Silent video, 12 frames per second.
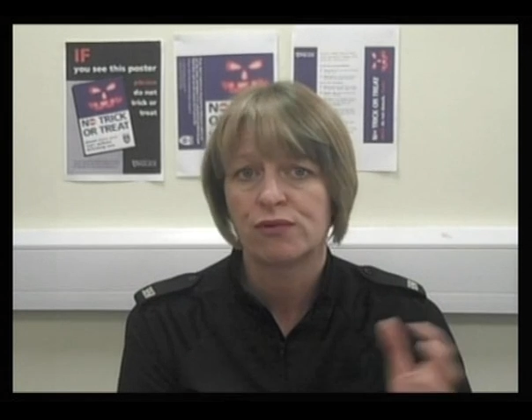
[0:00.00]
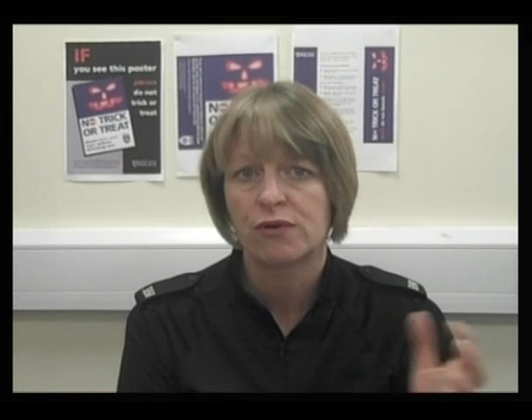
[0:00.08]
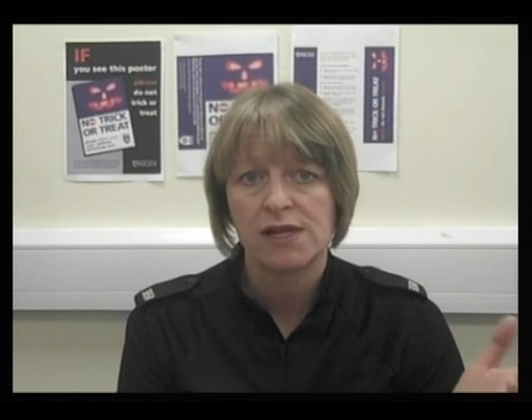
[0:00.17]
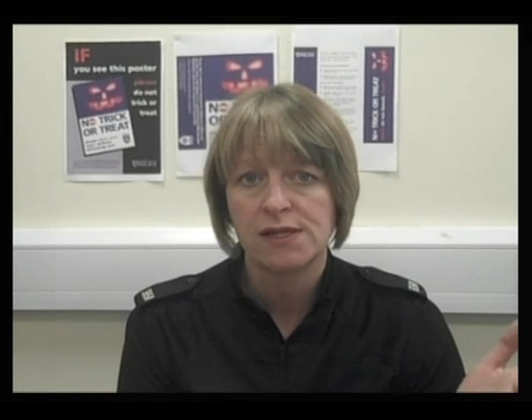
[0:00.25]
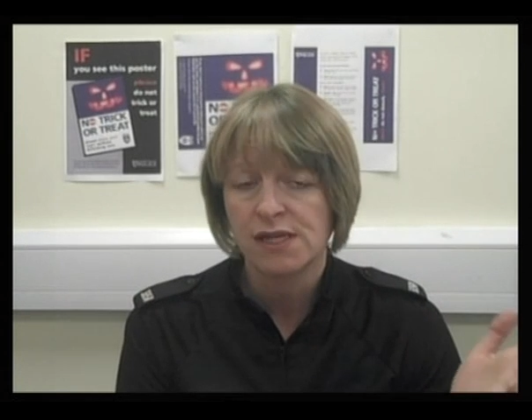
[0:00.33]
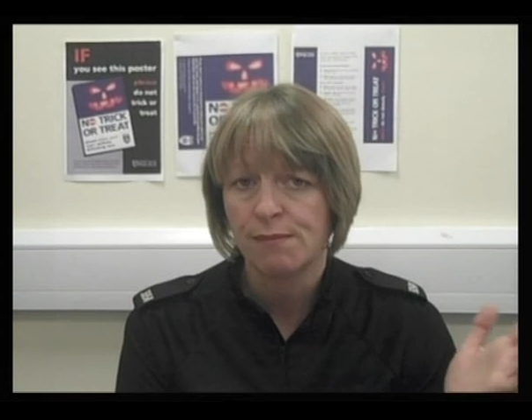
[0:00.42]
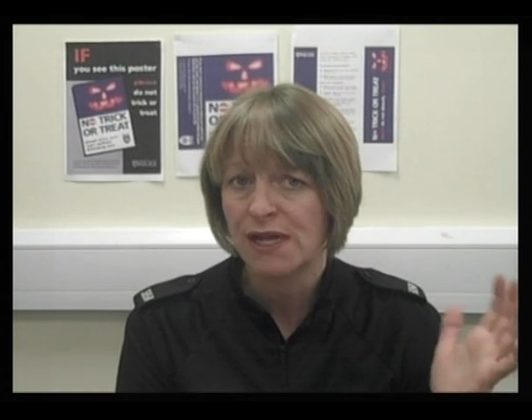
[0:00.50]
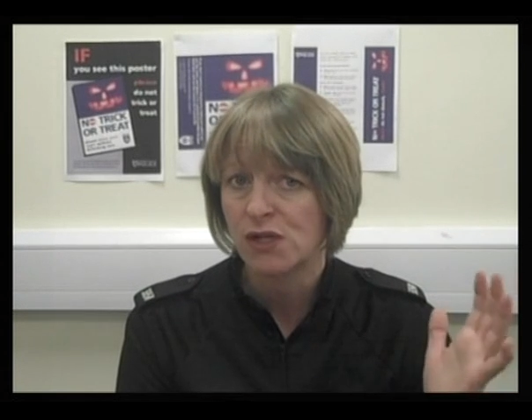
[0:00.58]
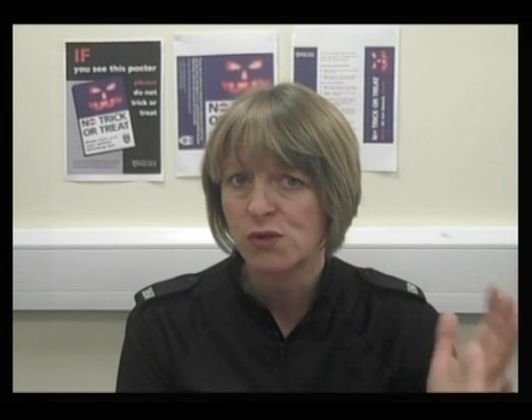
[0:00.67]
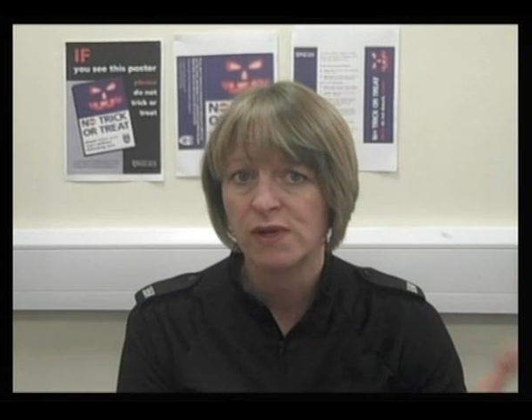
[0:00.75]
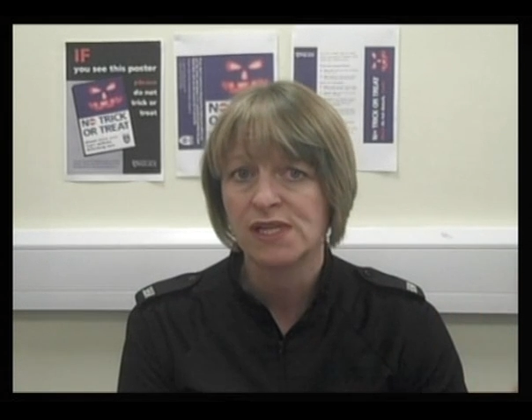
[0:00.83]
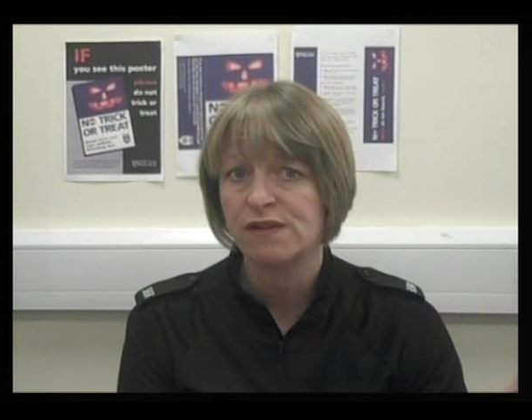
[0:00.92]
price
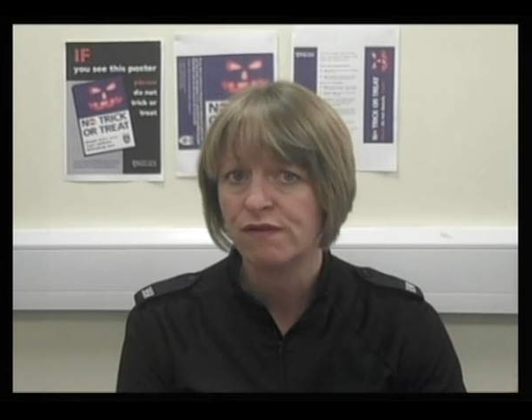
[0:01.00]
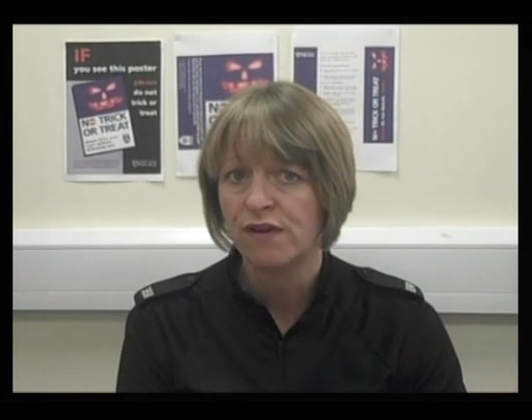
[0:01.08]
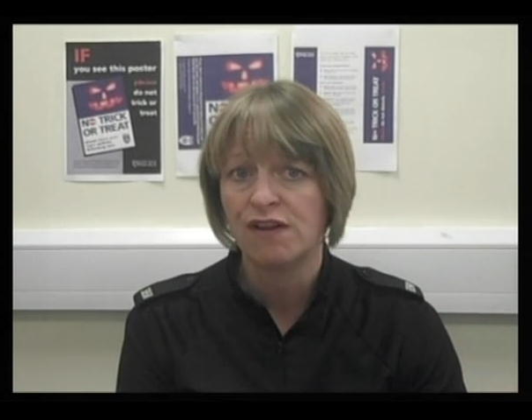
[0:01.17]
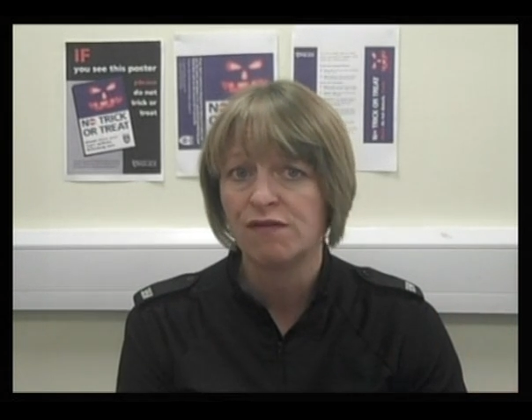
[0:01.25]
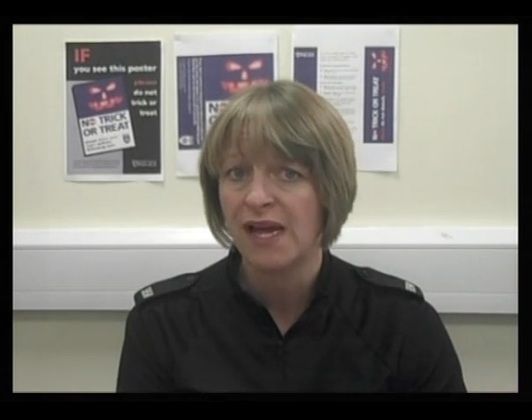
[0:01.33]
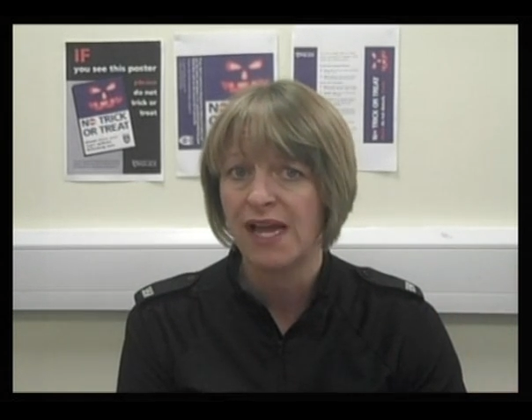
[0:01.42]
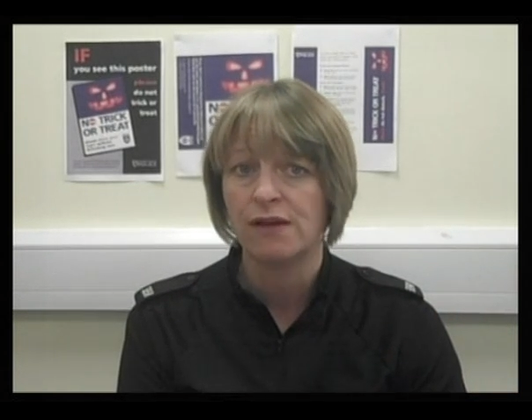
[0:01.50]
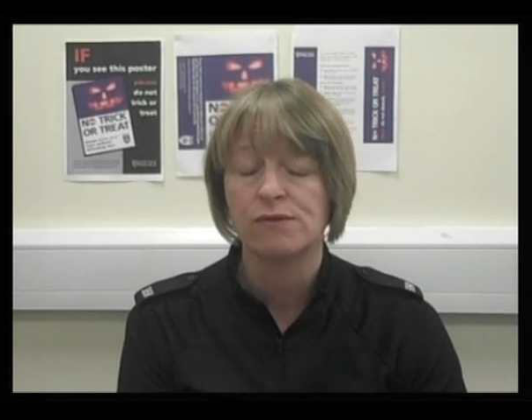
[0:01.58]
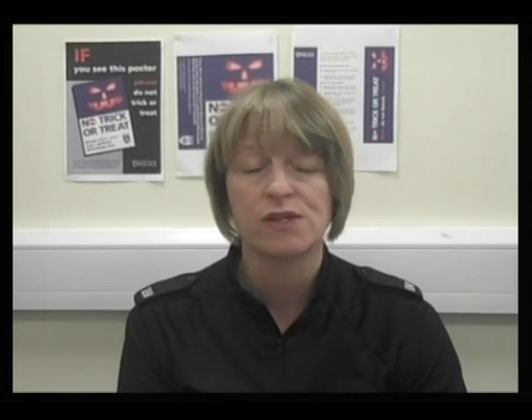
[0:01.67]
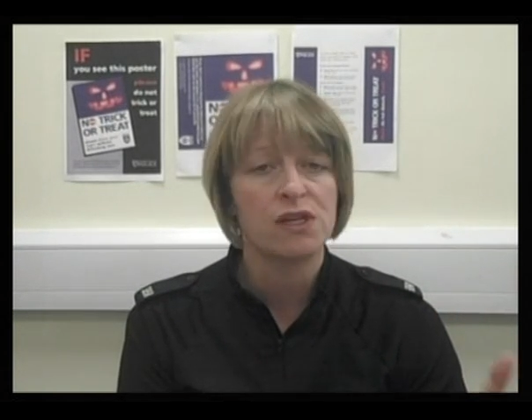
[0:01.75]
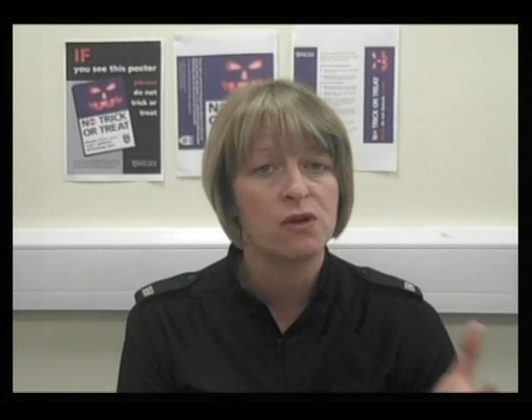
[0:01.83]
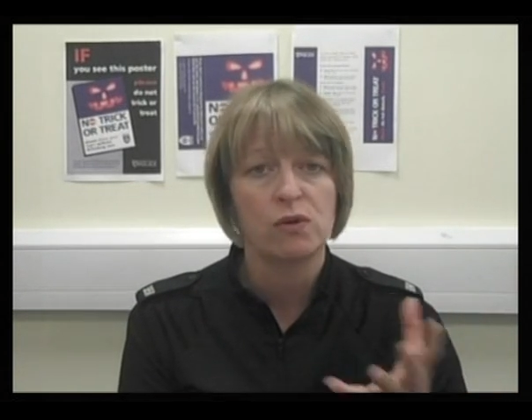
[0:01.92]
about
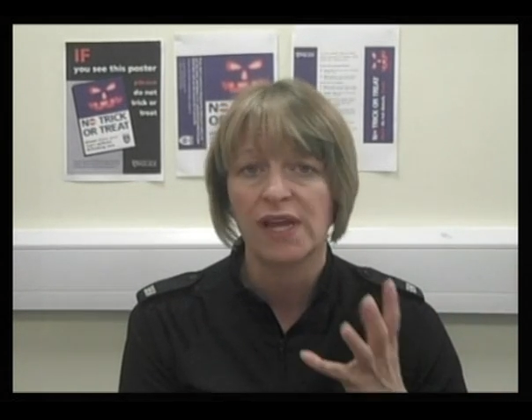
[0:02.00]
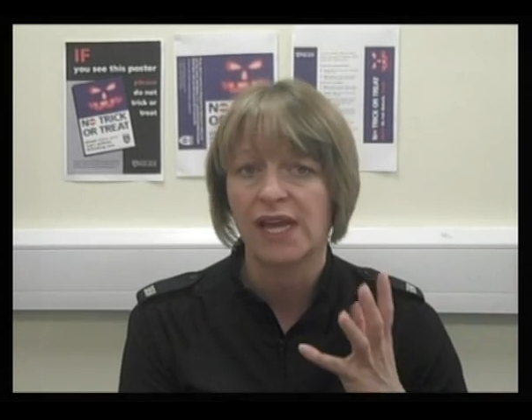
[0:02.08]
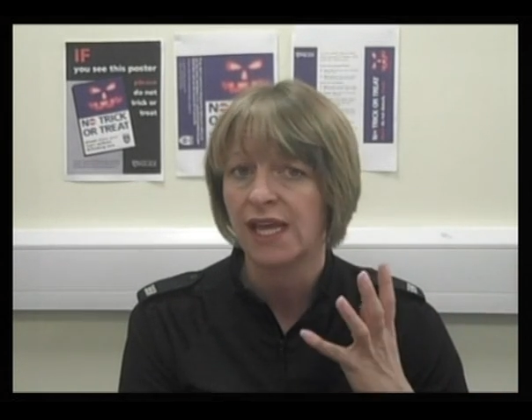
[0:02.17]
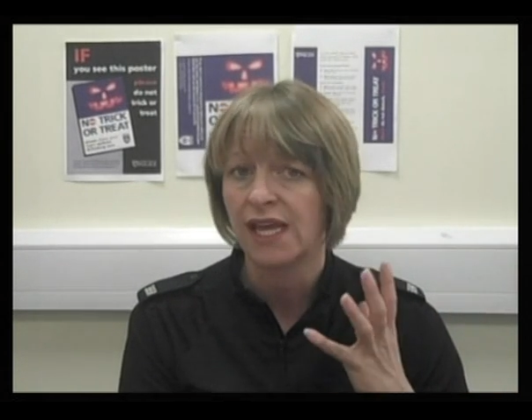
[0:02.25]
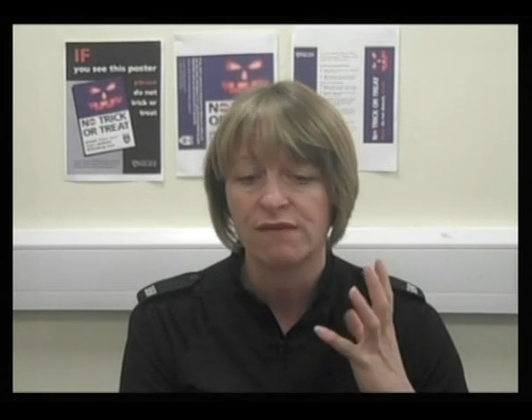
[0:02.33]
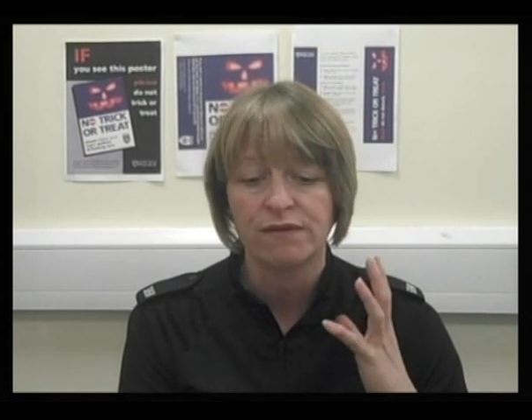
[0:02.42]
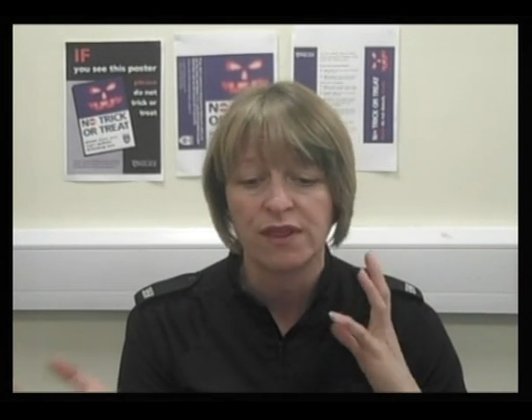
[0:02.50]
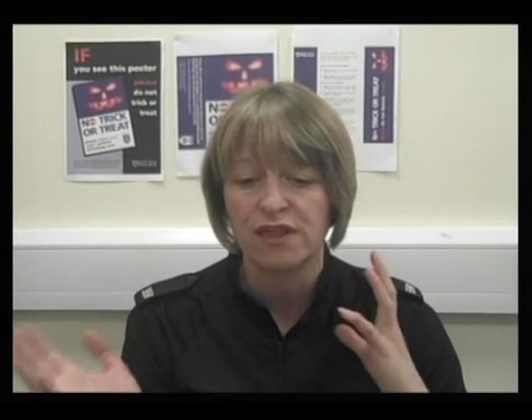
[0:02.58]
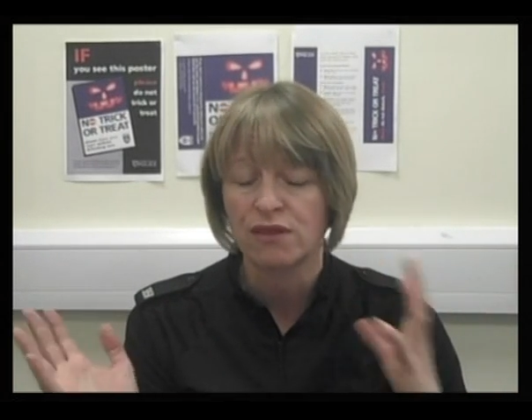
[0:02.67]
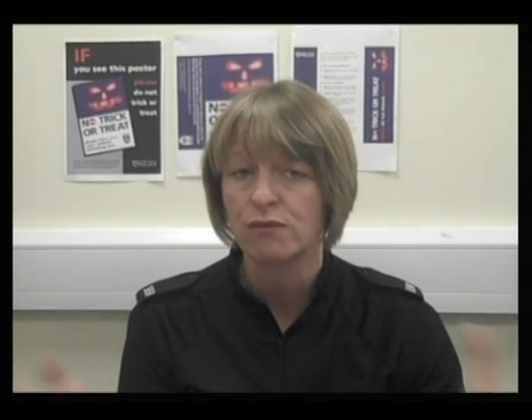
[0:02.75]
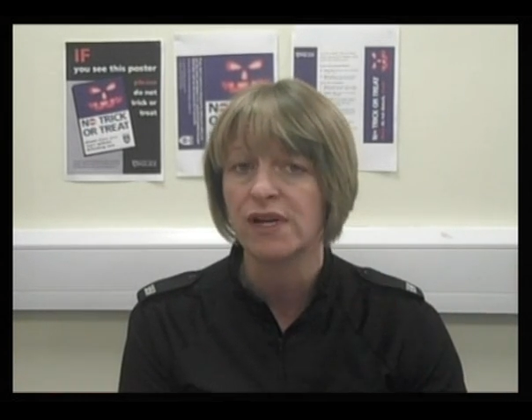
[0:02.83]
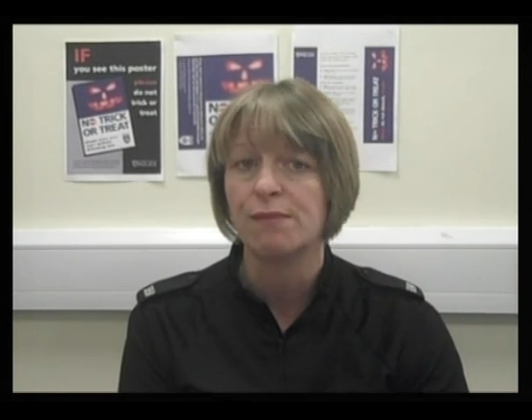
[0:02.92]
£25 and you're getting it for
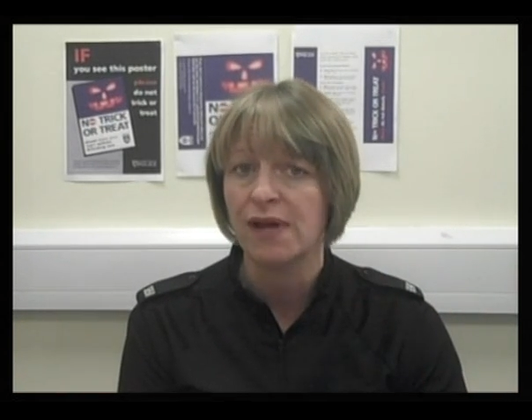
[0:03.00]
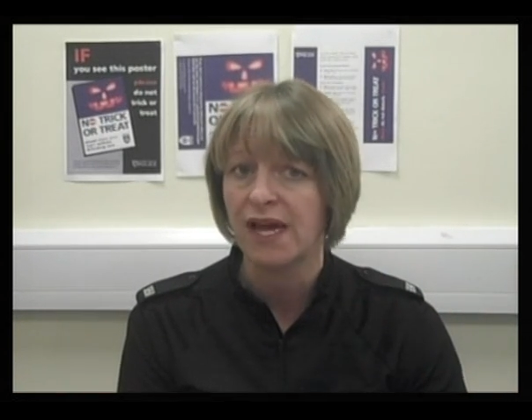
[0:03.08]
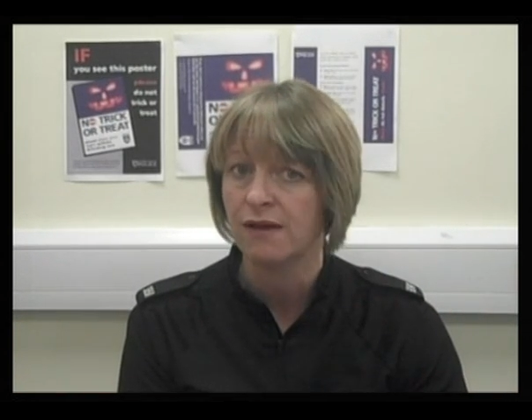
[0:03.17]
£3,